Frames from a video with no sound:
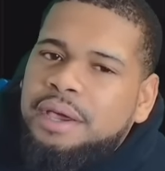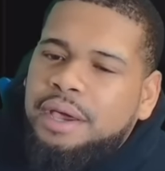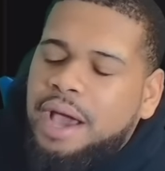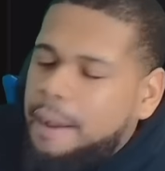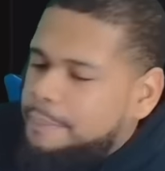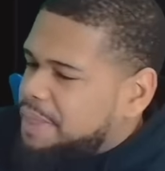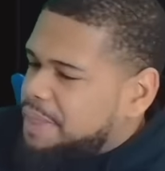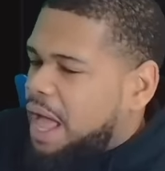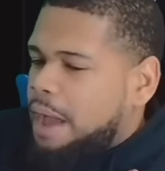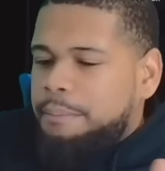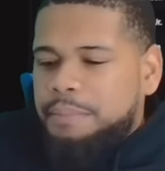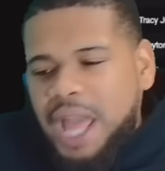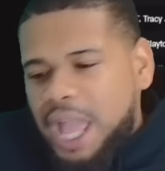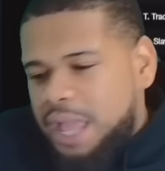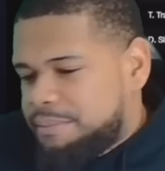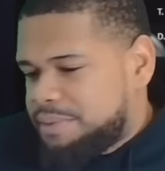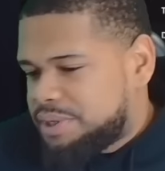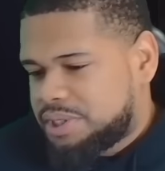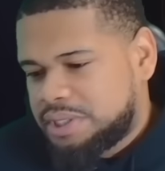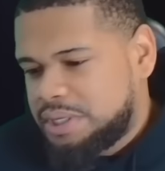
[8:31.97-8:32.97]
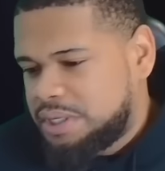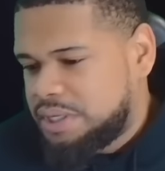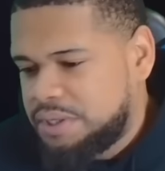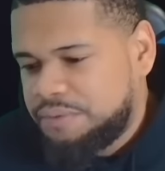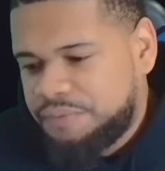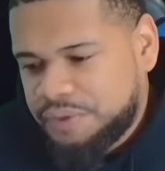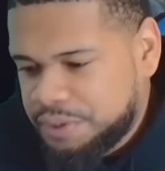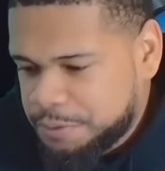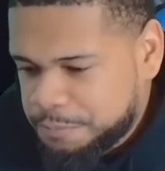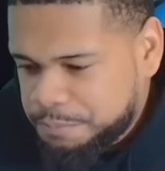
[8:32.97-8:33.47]
I'm not blaming CeeDee
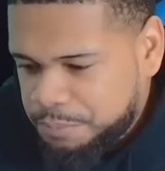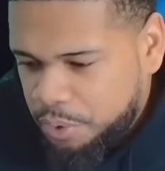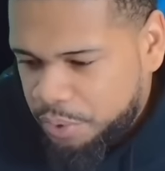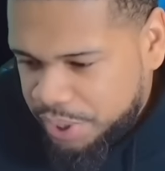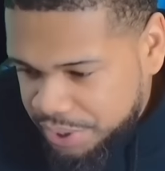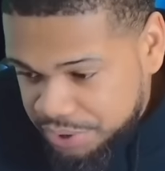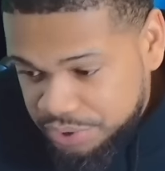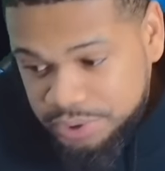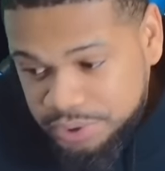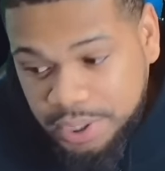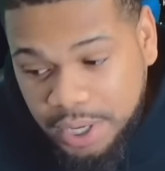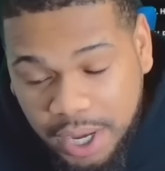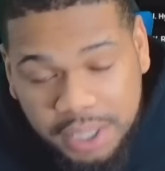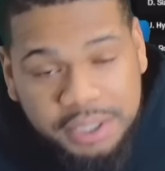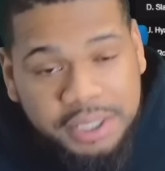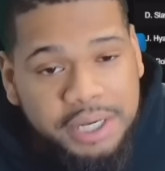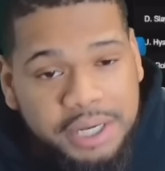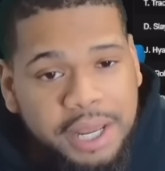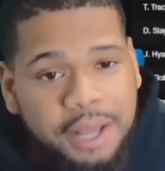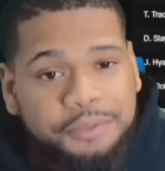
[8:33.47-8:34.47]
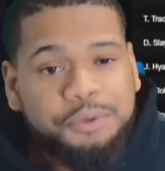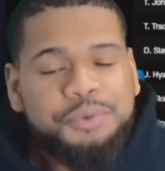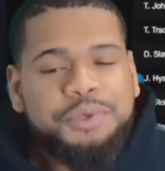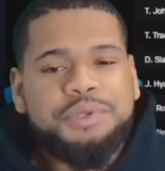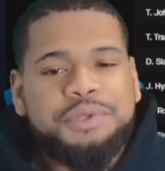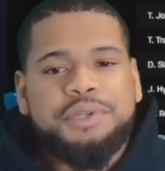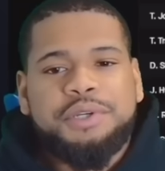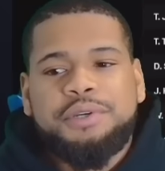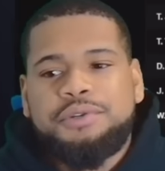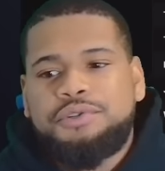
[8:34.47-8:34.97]
for this, bro. He is gutting it out through
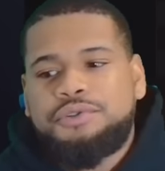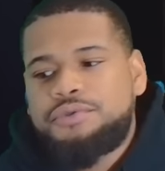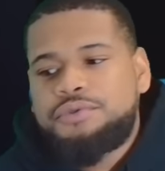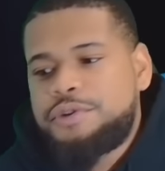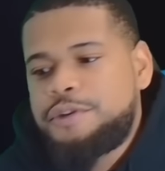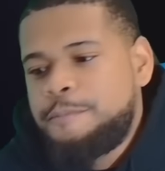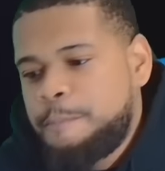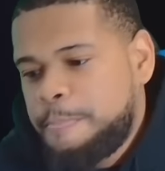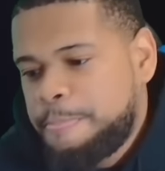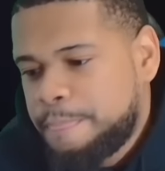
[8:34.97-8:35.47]
his injury,